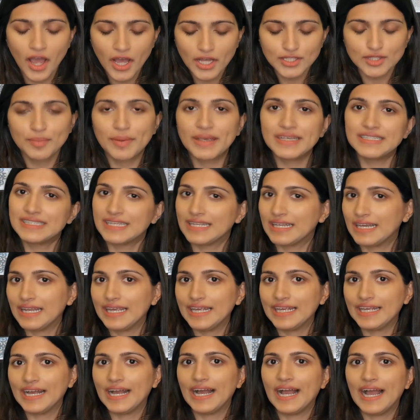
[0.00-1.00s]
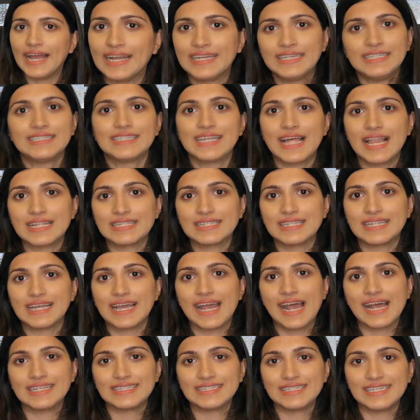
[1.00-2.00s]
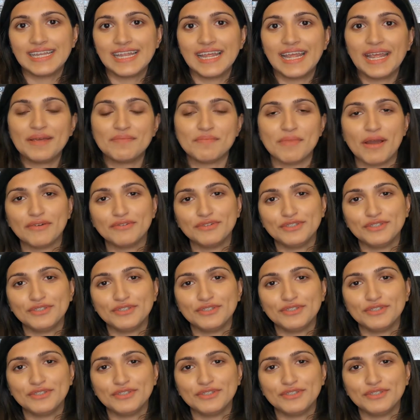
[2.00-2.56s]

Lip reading: So basically, I need salicylic acid in my